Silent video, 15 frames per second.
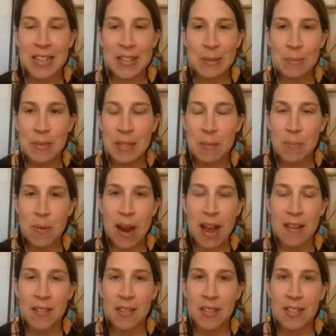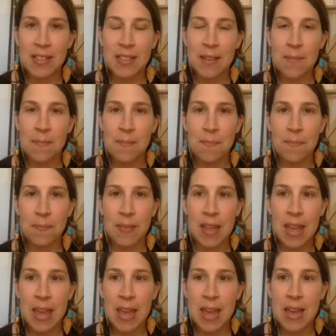Take some deep
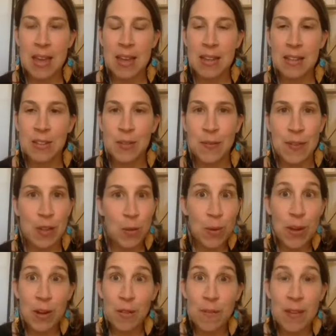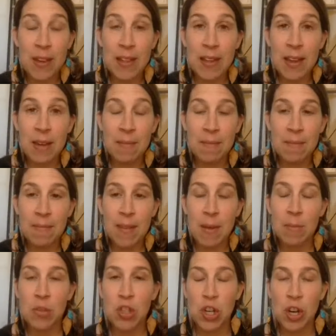breaths and feel what you're feeling.
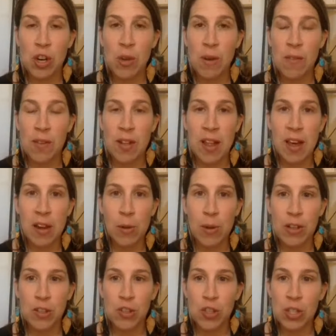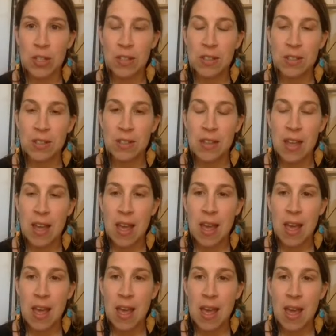I'm sure you have a lot of questions.
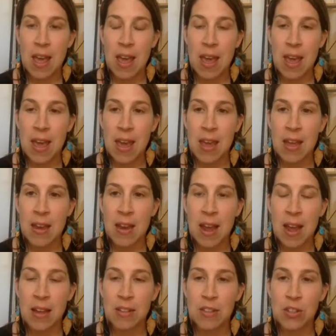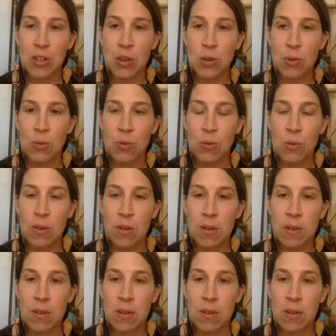And as you